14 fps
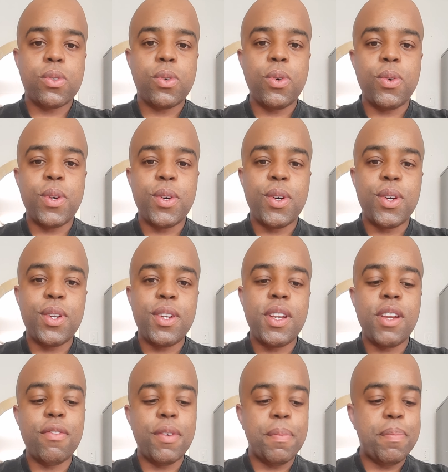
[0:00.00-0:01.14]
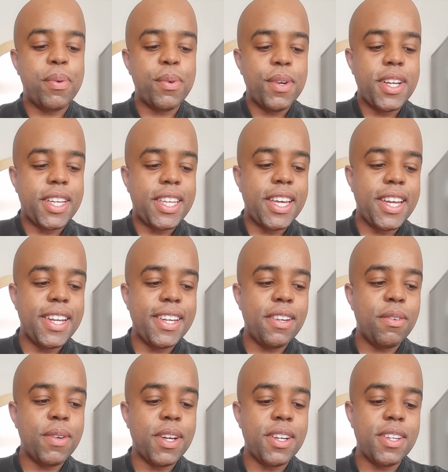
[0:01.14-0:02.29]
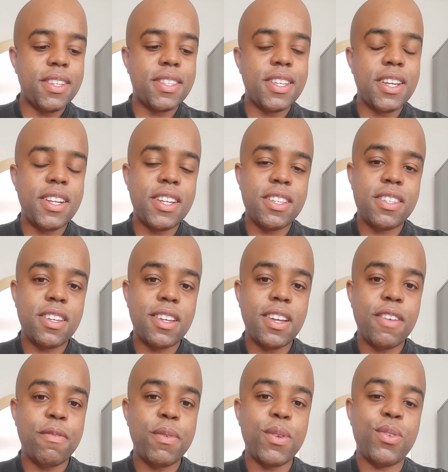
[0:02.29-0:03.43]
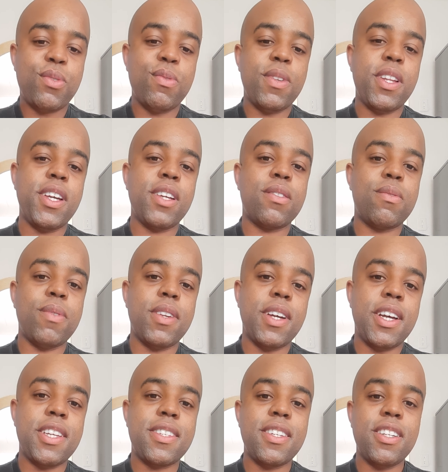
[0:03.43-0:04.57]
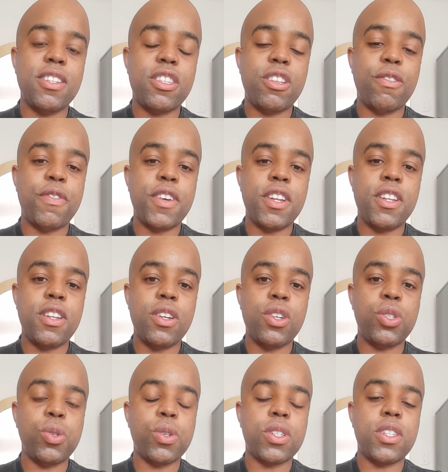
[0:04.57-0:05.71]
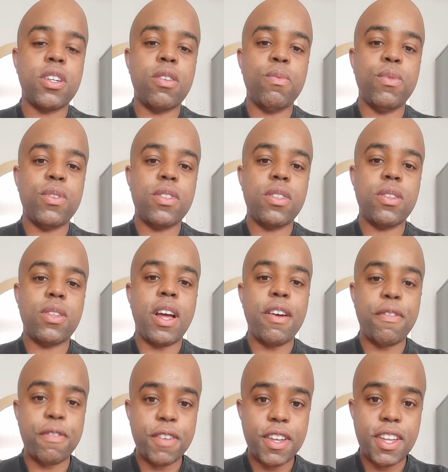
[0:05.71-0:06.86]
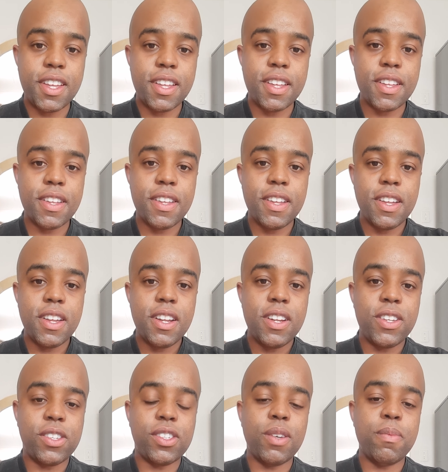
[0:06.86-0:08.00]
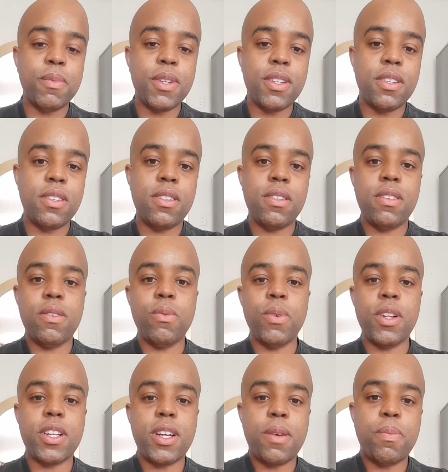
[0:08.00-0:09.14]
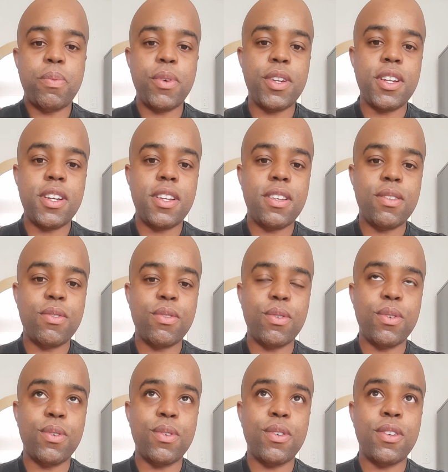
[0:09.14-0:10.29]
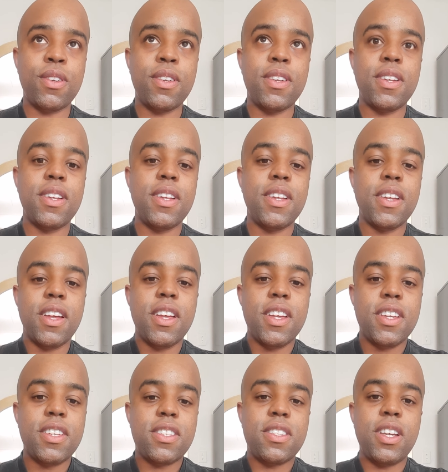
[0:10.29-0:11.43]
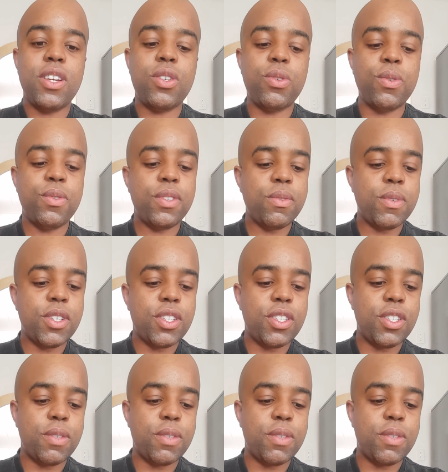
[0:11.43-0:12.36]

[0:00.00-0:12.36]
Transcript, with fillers: going on, Liverpool again. We understand that they have been also linked with Arsenal defender Shkodran Mustafi, the German World Cup winner. So stay tuned and watch the